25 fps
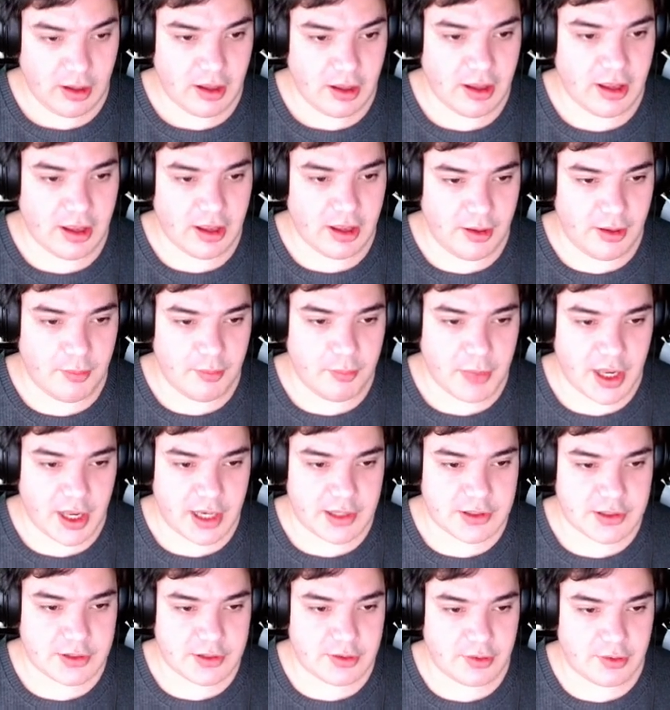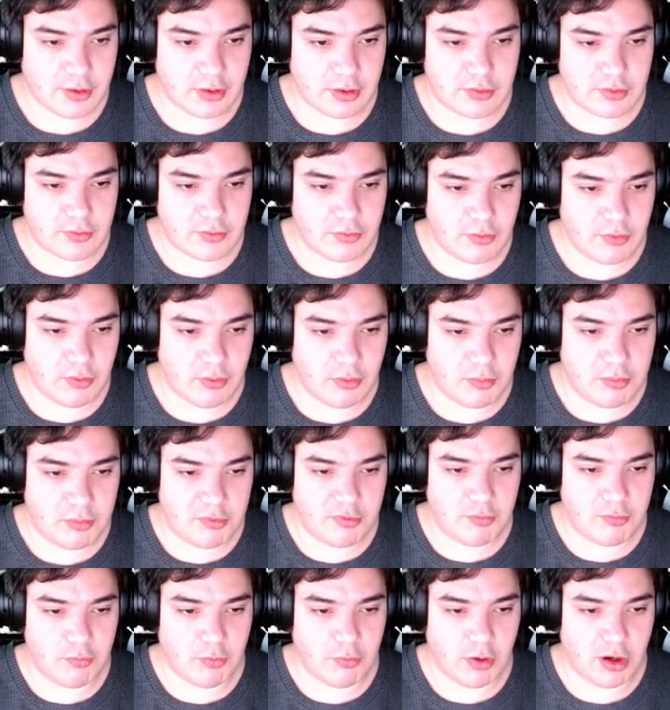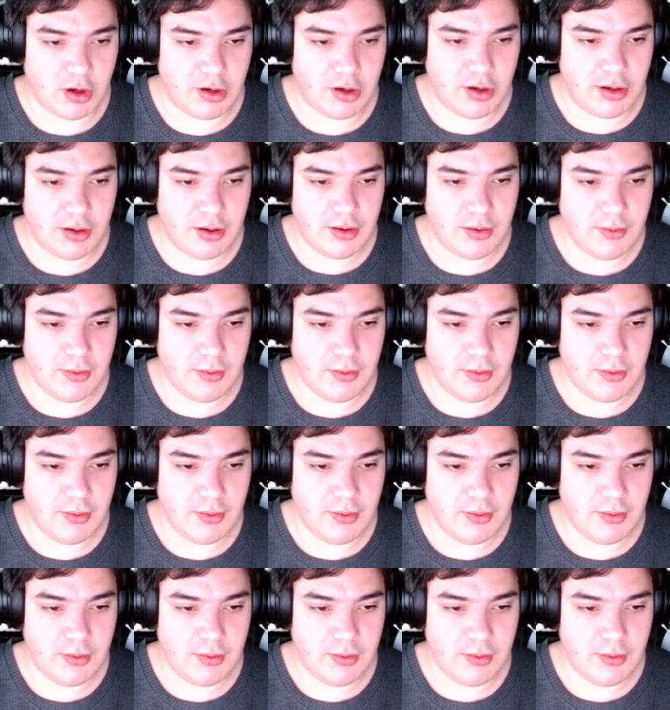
And match.groups 1